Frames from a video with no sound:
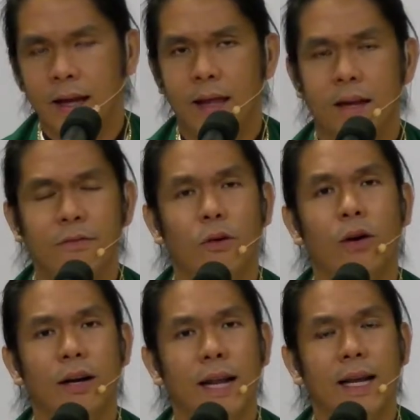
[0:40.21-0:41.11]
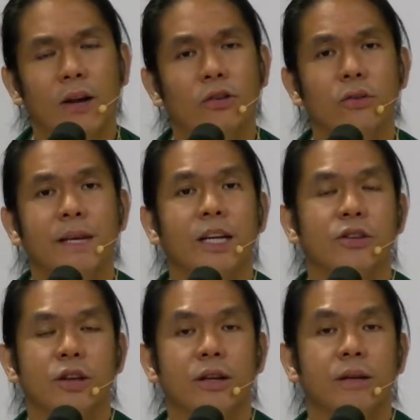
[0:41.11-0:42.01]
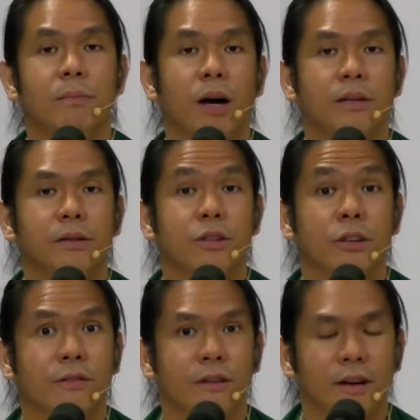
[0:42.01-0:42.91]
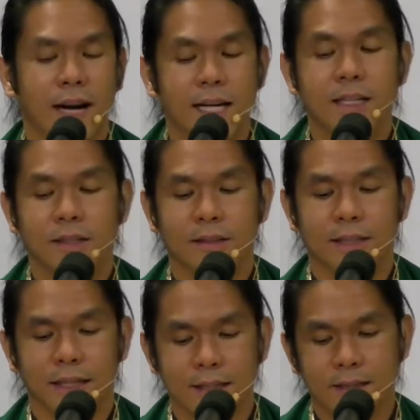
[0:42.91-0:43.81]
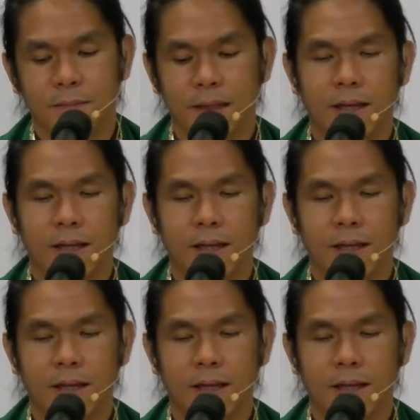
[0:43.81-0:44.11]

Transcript: And therefore, they can also be considered models of righteousness.